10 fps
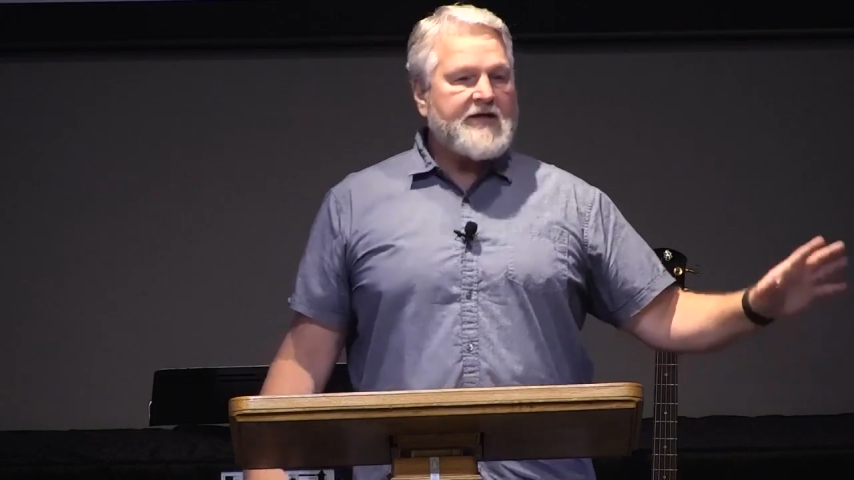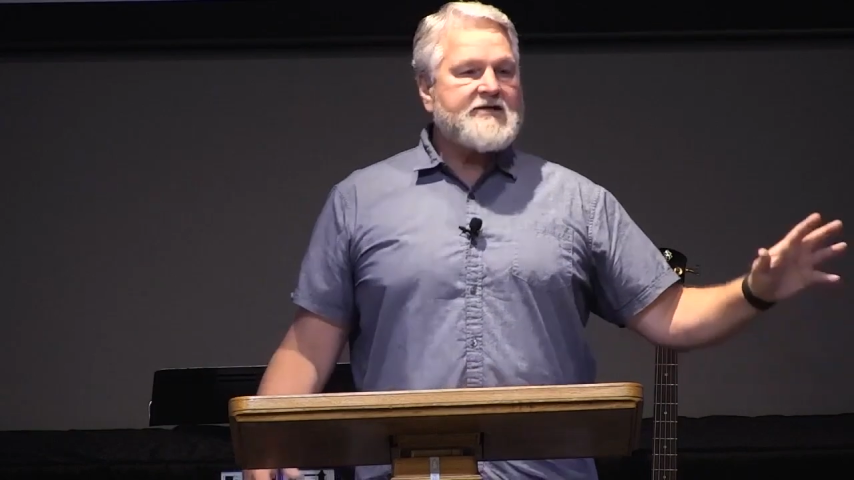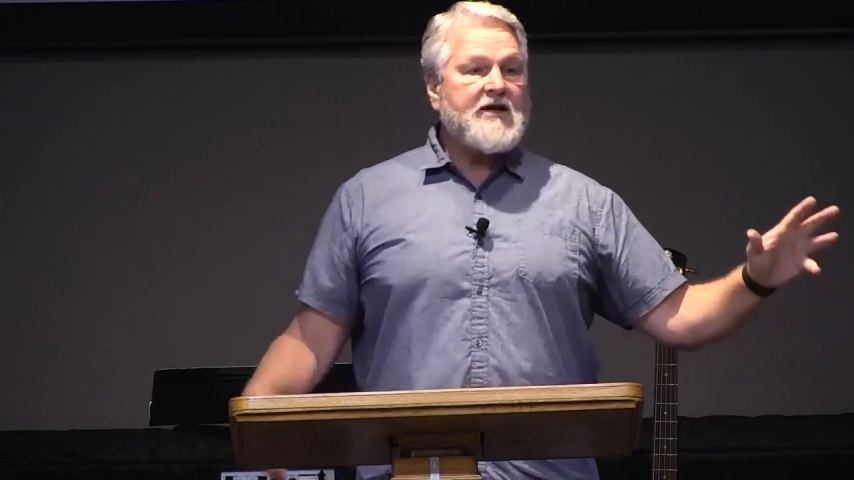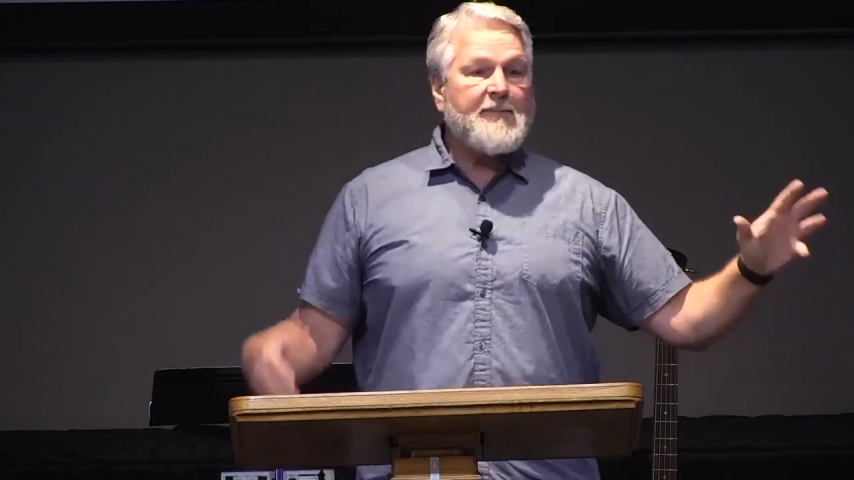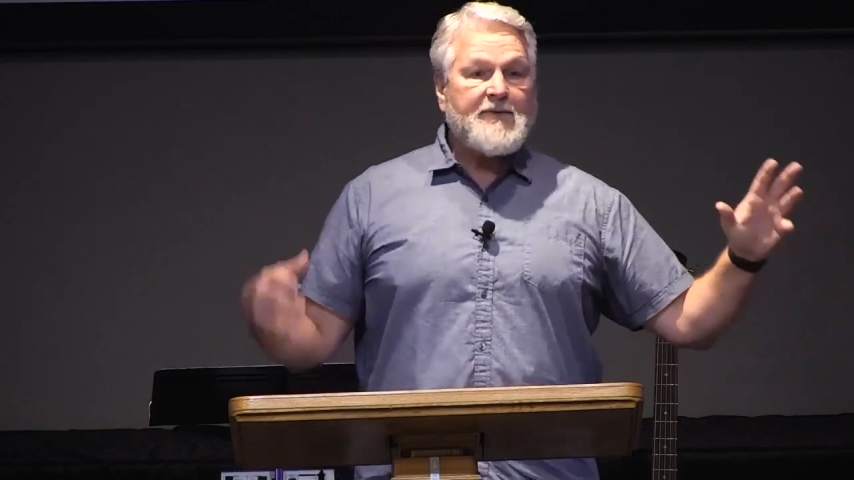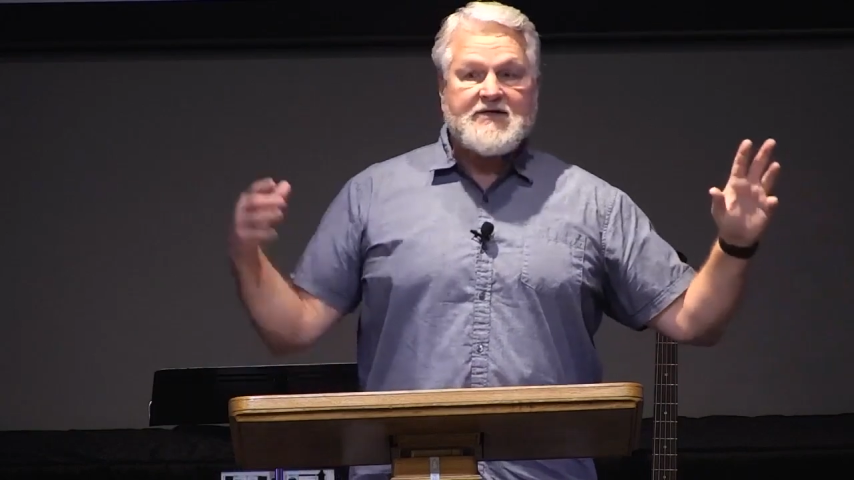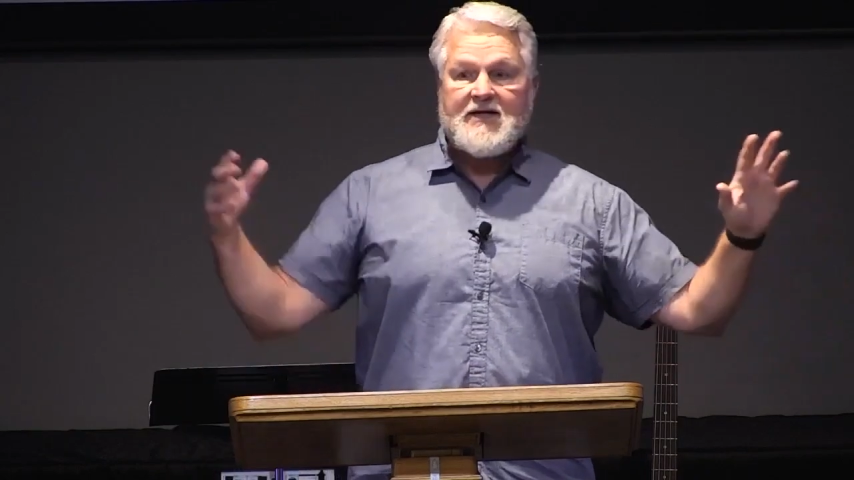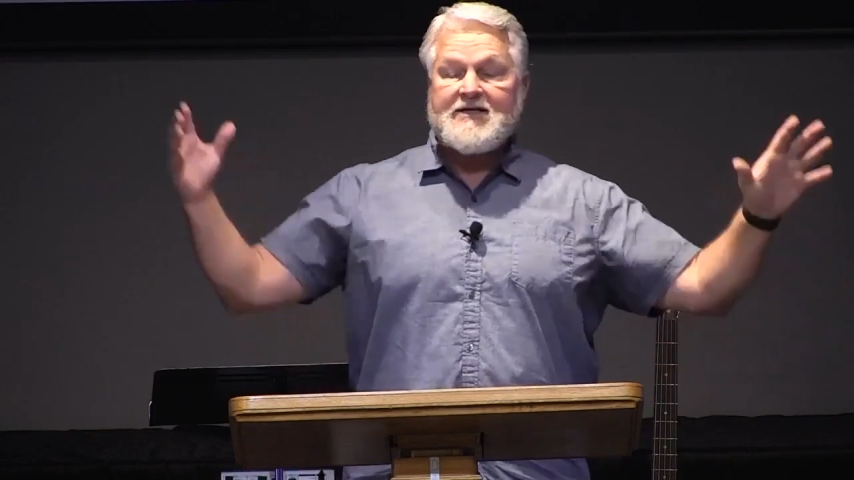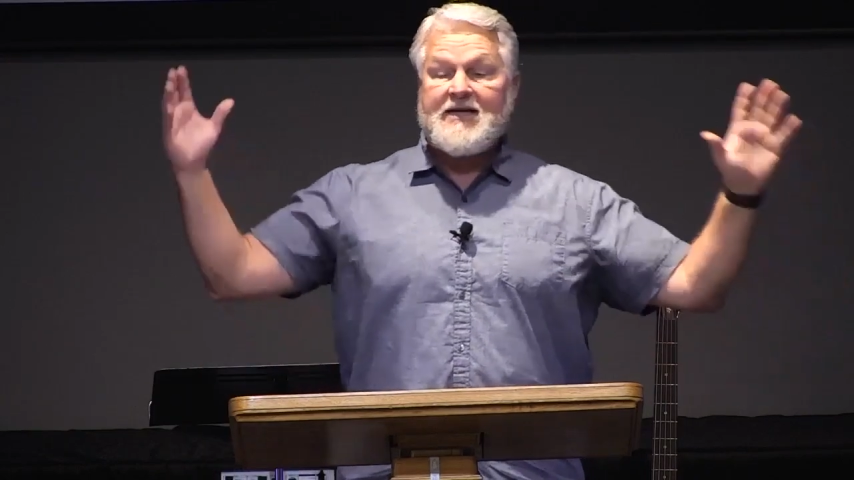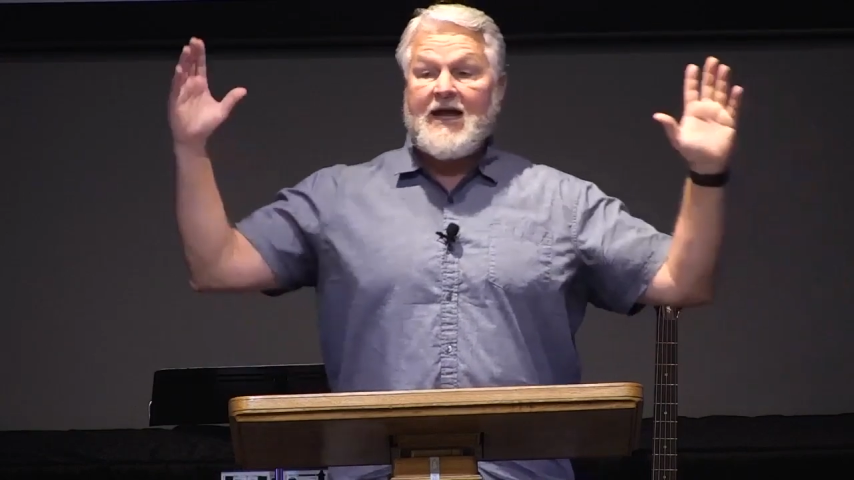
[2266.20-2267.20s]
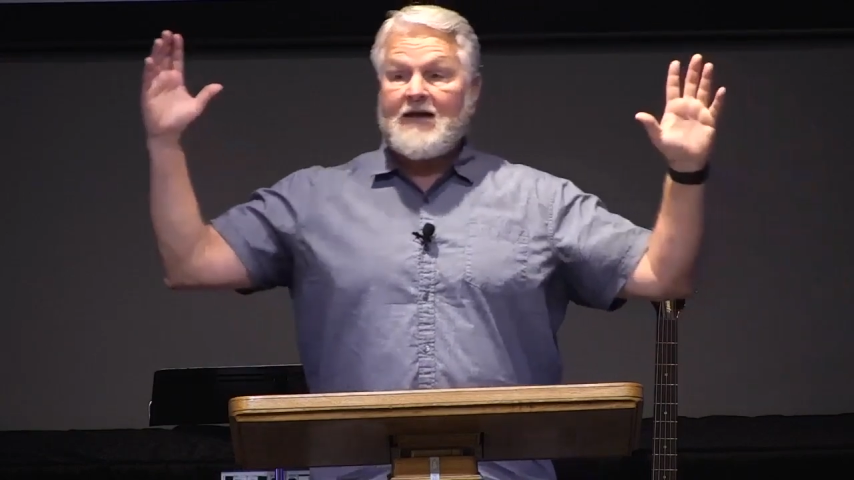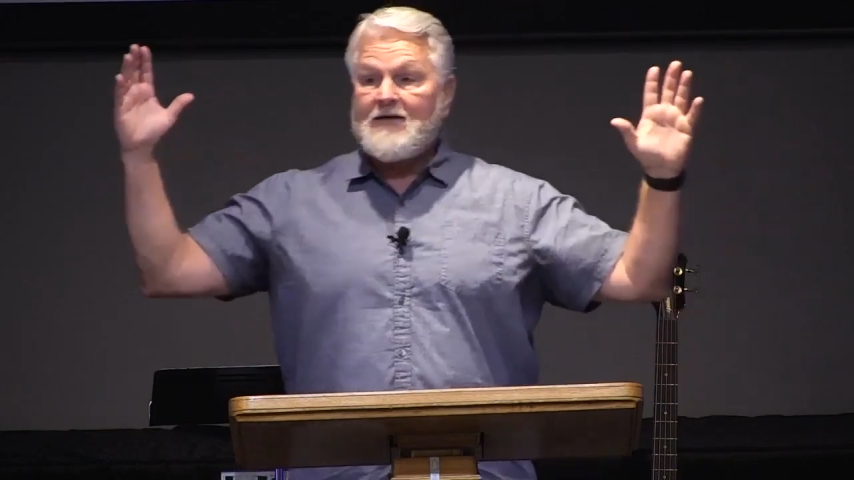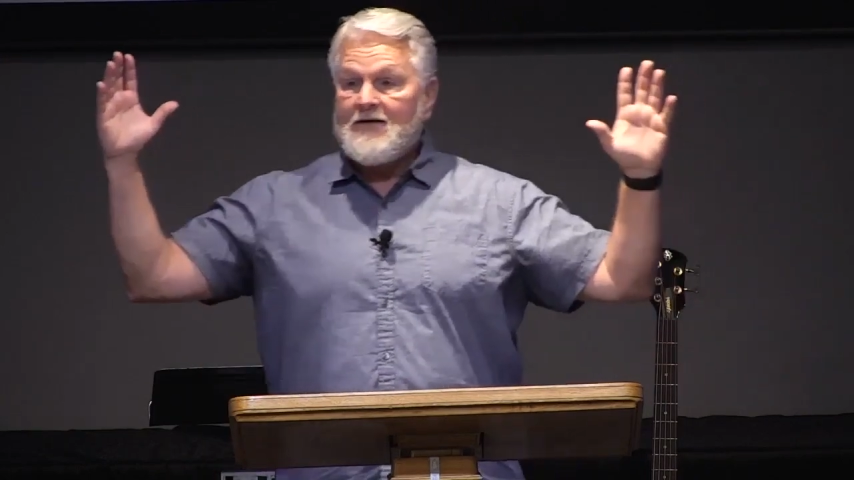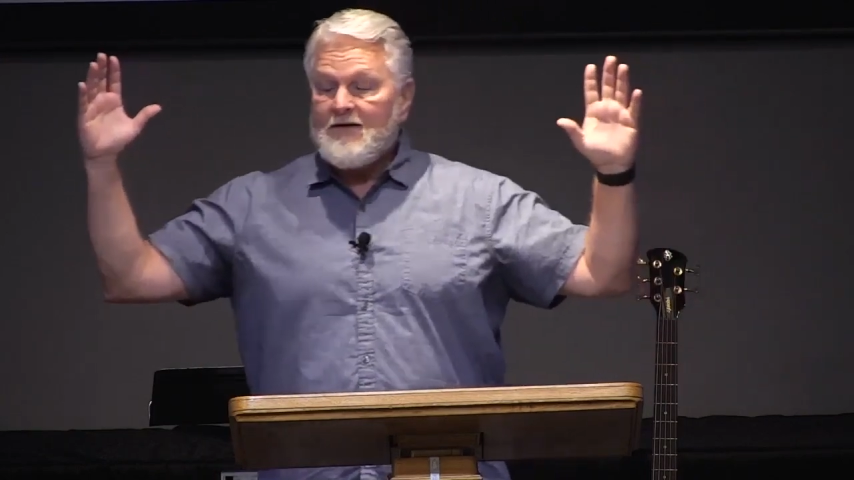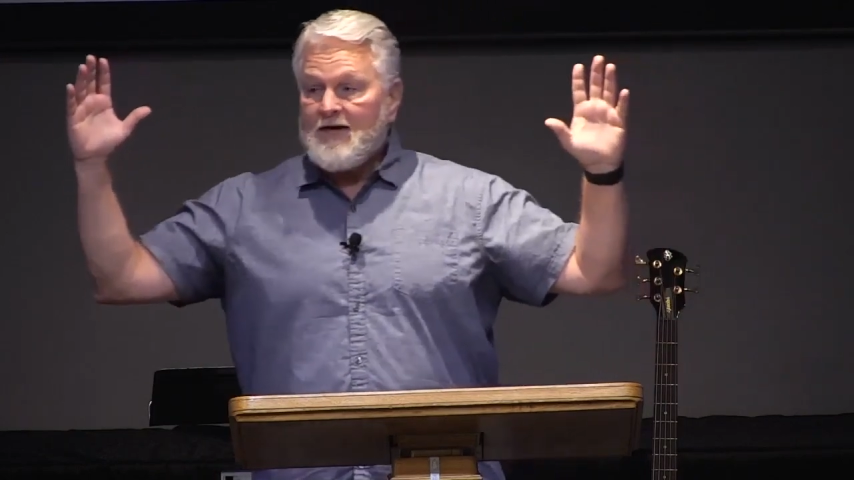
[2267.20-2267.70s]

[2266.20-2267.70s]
gets up and says, Hey,